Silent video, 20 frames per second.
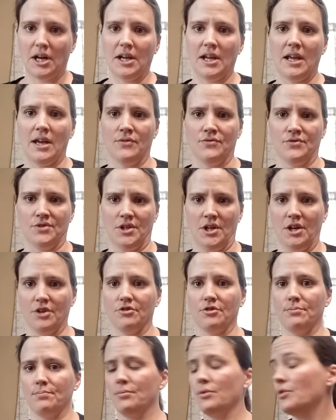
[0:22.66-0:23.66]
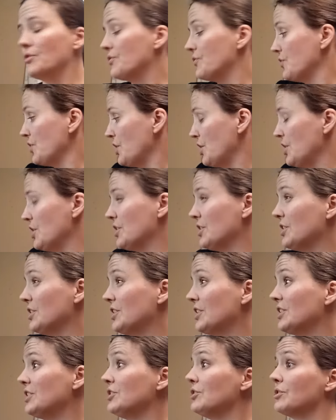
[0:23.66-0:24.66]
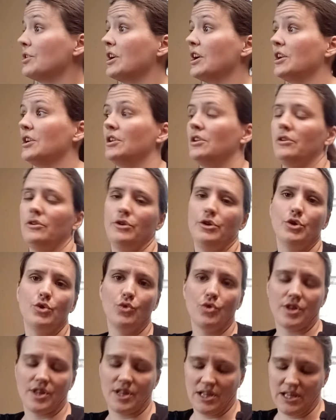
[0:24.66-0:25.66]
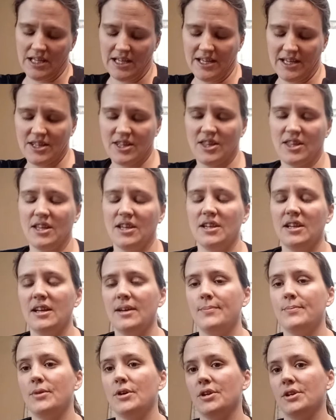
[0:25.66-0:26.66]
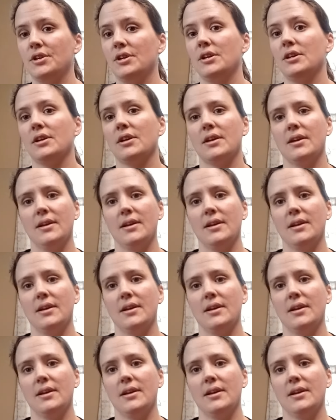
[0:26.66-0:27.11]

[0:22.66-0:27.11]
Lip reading: I have 100 proof here. You can use less than that, but